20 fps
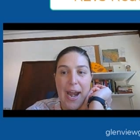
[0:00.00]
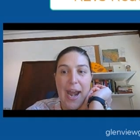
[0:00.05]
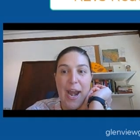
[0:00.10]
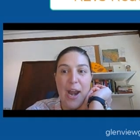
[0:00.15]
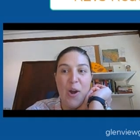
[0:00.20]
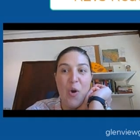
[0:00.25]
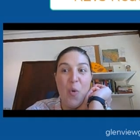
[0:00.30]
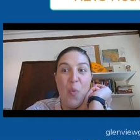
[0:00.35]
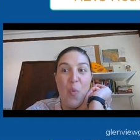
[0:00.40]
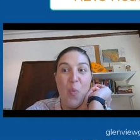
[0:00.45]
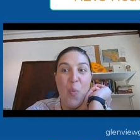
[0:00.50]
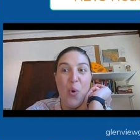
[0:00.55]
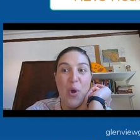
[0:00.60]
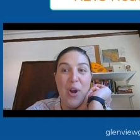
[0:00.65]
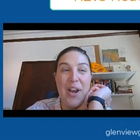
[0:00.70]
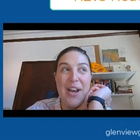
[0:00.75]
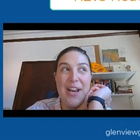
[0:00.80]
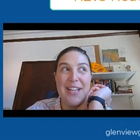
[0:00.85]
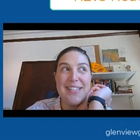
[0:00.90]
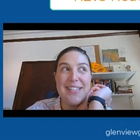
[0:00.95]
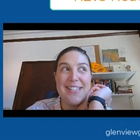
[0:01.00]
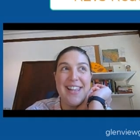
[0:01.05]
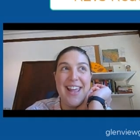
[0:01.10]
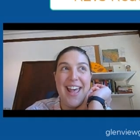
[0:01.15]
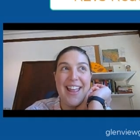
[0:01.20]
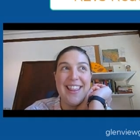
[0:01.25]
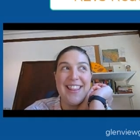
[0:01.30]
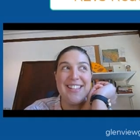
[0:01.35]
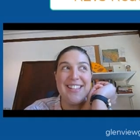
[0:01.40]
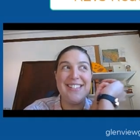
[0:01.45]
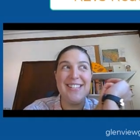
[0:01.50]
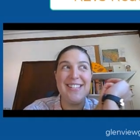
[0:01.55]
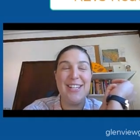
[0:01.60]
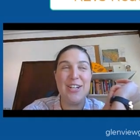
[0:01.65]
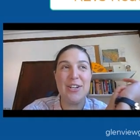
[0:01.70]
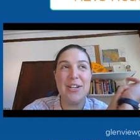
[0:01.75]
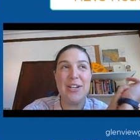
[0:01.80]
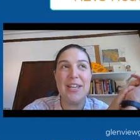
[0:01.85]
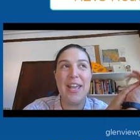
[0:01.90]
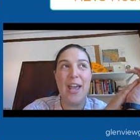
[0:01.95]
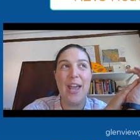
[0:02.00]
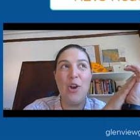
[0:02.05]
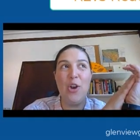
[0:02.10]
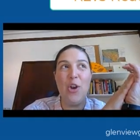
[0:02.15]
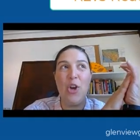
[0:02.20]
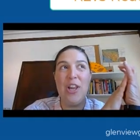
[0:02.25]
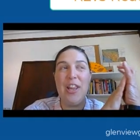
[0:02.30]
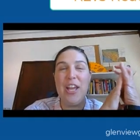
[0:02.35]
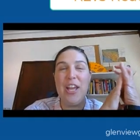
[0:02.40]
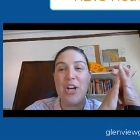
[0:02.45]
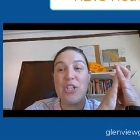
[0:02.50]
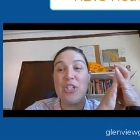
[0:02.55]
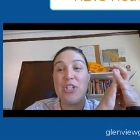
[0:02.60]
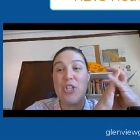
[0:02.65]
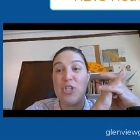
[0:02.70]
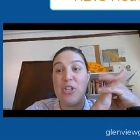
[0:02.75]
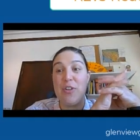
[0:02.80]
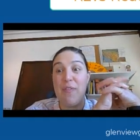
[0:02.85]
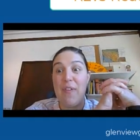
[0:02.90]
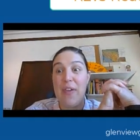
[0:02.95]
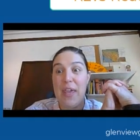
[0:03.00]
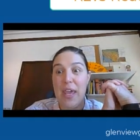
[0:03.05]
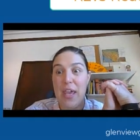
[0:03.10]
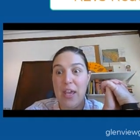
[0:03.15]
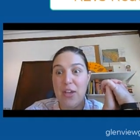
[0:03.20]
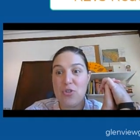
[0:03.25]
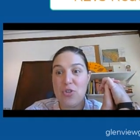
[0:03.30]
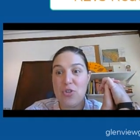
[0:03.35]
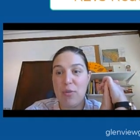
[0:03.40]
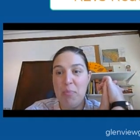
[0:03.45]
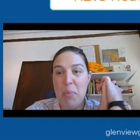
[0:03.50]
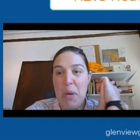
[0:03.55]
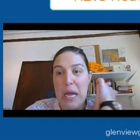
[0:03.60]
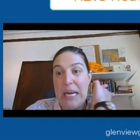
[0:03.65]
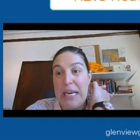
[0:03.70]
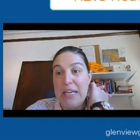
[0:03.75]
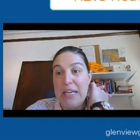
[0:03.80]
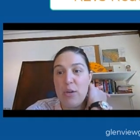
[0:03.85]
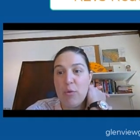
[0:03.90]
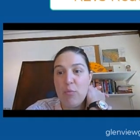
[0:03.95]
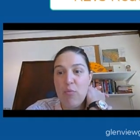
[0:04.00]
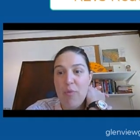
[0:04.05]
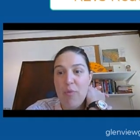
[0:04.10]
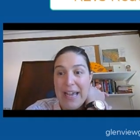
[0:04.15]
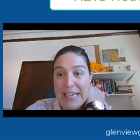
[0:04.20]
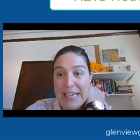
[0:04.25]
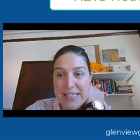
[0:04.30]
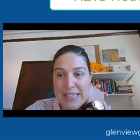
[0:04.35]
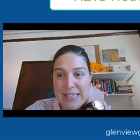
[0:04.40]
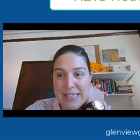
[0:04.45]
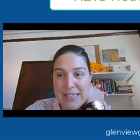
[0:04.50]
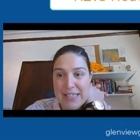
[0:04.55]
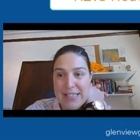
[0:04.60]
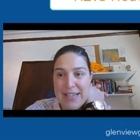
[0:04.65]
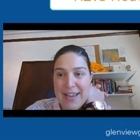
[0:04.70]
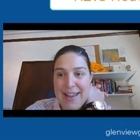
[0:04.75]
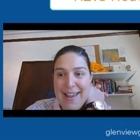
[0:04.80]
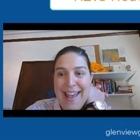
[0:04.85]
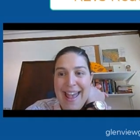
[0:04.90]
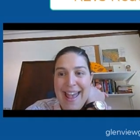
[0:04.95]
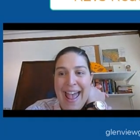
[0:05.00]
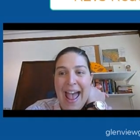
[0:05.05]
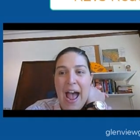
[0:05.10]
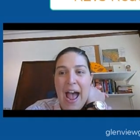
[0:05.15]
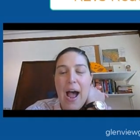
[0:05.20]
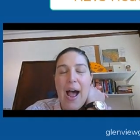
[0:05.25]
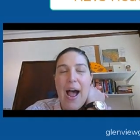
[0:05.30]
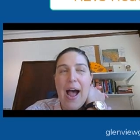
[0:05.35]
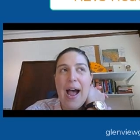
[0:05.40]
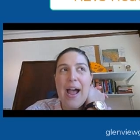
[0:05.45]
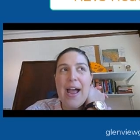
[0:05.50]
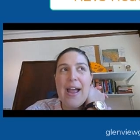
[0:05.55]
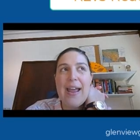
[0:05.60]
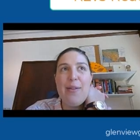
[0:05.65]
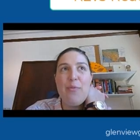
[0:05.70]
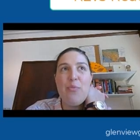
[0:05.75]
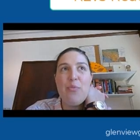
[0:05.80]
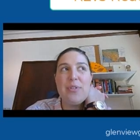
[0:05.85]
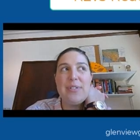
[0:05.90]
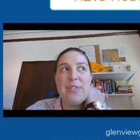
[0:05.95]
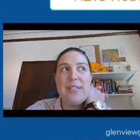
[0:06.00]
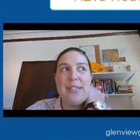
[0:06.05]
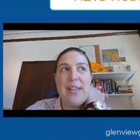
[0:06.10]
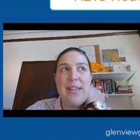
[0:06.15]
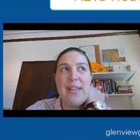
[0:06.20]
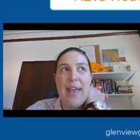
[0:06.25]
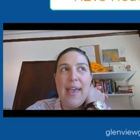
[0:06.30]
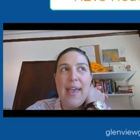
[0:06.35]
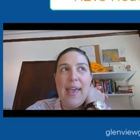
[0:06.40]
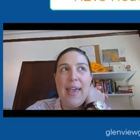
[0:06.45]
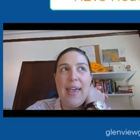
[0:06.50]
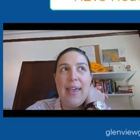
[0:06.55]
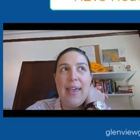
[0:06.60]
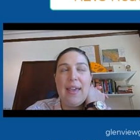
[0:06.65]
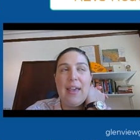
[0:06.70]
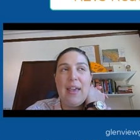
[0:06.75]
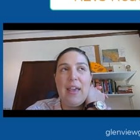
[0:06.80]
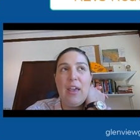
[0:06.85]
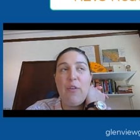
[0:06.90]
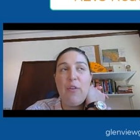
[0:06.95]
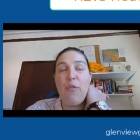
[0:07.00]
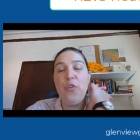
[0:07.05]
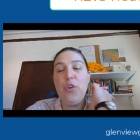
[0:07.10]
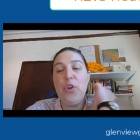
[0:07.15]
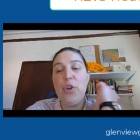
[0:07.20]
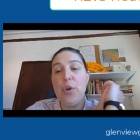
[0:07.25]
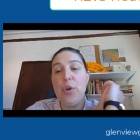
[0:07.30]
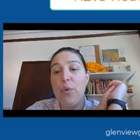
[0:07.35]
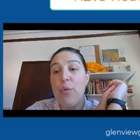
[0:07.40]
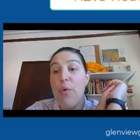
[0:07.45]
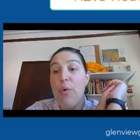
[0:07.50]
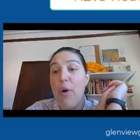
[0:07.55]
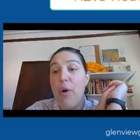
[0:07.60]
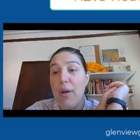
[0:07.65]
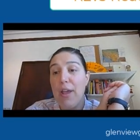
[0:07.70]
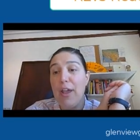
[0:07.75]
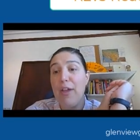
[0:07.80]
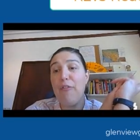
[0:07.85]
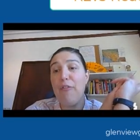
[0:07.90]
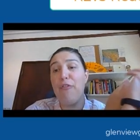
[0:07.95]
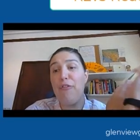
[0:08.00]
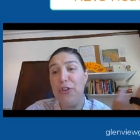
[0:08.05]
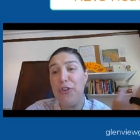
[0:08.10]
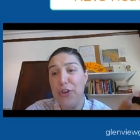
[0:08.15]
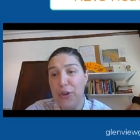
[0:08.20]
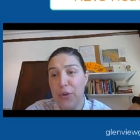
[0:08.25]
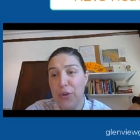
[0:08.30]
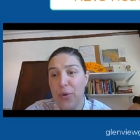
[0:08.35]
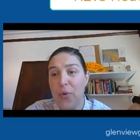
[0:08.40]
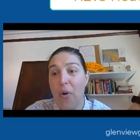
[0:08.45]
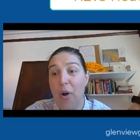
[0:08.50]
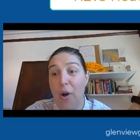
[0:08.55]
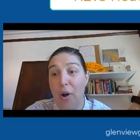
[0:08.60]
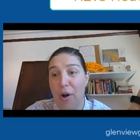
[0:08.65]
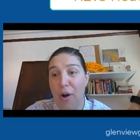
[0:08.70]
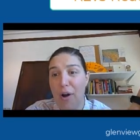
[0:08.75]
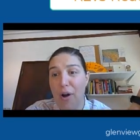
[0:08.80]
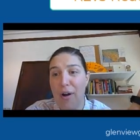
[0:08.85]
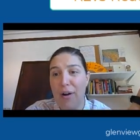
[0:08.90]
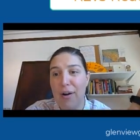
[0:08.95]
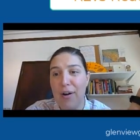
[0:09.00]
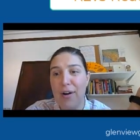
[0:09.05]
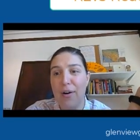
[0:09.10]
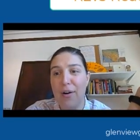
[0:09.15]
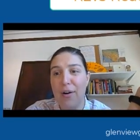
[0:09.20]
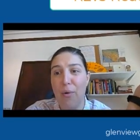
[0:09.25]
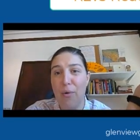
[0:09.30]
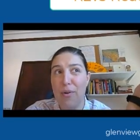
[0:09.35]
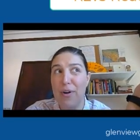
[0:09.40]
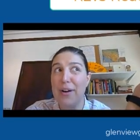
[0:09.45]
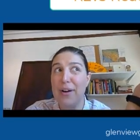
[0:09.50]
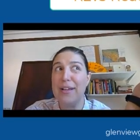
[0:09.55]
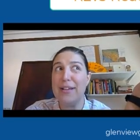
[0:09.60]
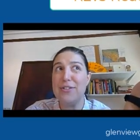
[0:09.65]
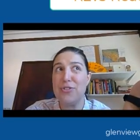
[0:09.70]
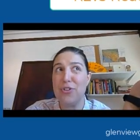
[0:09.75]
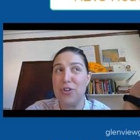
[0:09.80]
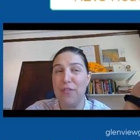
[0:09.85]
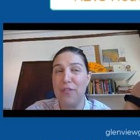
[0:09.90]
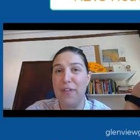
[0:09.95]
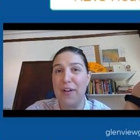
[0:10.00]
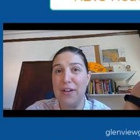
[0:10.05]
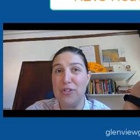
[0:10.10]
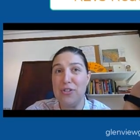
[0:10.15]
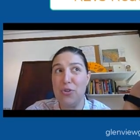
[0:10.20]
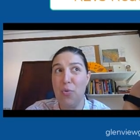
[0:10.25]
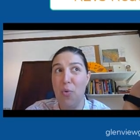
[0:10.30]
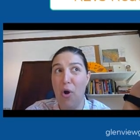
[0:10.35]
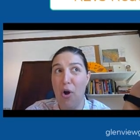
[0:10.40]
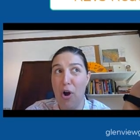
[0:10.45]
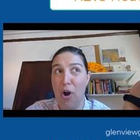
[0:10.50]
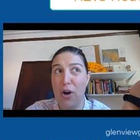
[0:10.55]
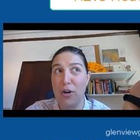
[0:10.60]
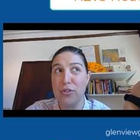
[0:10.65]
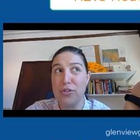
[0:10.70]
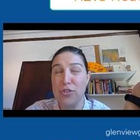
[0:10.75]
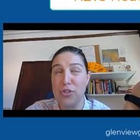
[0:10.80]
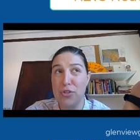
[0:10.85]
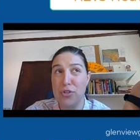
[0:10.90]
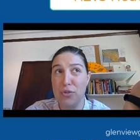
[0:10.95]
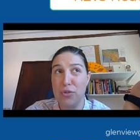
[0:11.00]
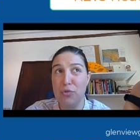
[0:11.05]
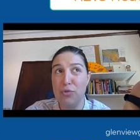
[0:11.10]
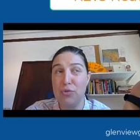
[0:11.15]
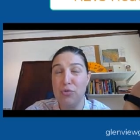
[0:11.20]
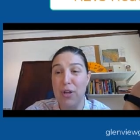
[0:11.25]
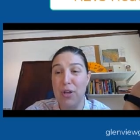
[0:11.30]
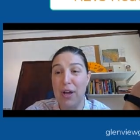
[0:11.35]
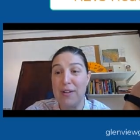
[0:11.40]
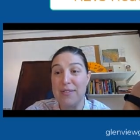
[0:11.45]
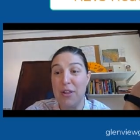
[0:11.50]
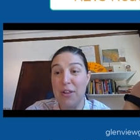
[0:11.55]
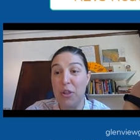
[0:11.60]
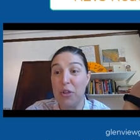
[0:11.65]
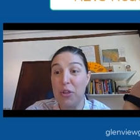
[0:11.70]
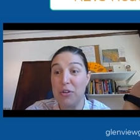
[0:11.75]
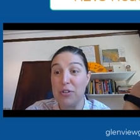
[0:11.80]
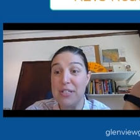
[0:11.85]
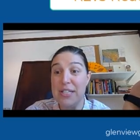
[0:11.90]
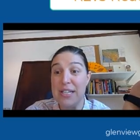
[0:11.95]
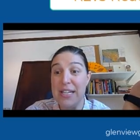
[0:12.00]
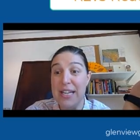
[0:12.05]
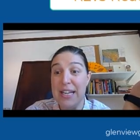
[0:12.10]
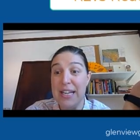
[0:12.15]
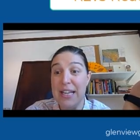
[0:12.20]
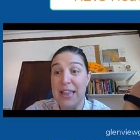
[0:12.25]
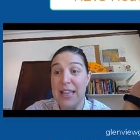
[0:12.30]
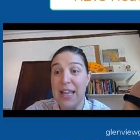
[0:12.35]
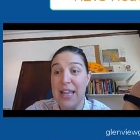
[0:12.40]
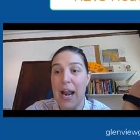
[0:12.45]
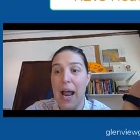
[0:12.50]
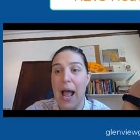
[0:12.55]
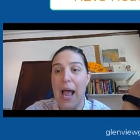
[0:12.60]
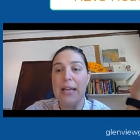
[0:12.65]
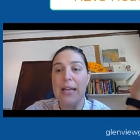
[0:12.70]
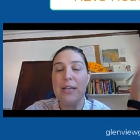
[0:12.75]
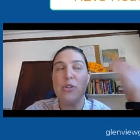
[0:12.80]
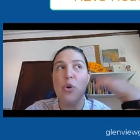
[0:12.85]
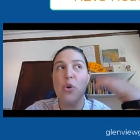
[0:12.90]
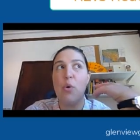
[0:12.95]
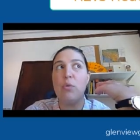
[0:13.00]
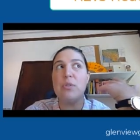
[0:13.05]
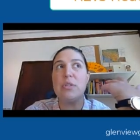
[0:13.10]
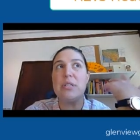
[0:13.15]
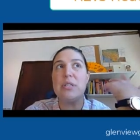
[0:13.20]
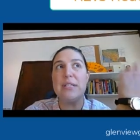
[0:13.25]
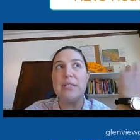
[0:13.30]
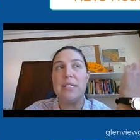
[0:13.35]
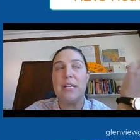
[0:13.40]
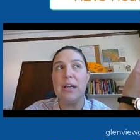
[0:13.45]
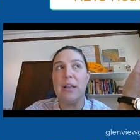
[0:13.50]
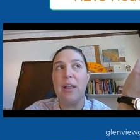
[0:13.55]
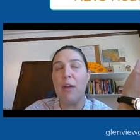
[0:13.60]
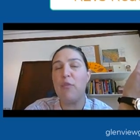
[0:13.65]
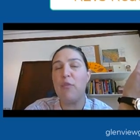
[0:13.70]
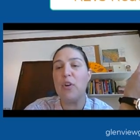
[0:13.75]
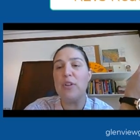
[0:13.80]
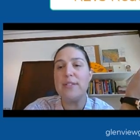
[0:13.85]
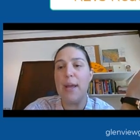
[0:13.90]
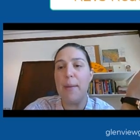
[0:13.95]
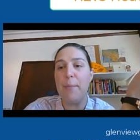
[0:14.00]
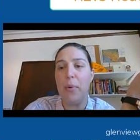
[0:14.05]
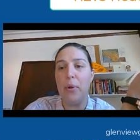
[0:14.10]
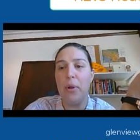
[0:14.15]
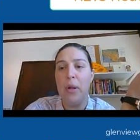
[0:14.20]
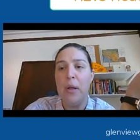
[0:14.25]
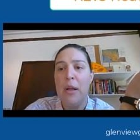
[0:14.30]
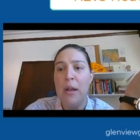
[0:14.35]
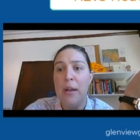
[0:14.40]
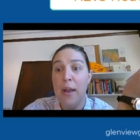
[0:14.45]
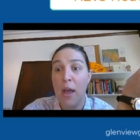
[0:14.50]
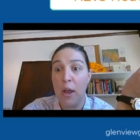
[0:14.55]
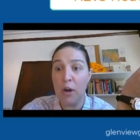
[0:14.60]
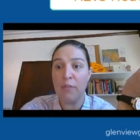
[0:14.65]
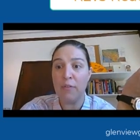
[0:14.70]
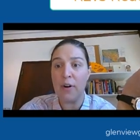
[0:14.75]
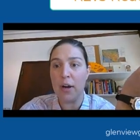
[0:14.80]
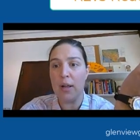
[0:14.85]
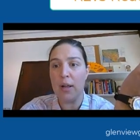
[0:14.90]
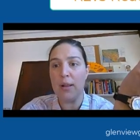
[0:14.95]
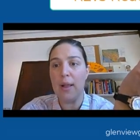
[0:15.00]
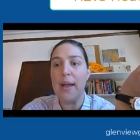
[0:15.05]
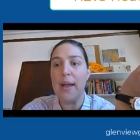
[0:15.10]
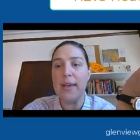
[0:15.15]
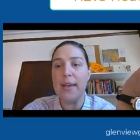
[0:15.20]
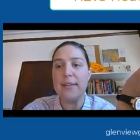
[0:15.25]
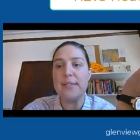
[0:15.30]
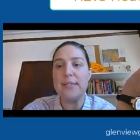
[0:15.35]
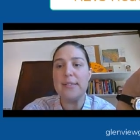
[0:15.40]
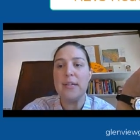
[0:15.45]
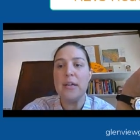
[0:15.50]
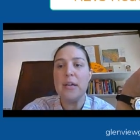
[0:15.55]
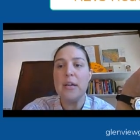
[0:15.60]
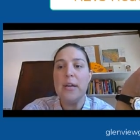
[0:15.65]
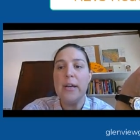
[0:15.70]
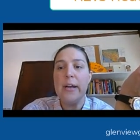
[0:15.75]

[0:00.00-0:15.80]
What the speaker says: and what it is that SERI and their certification body directs. I would say if you are already certified to R2 2013, that I don't see, like for example, none of our clients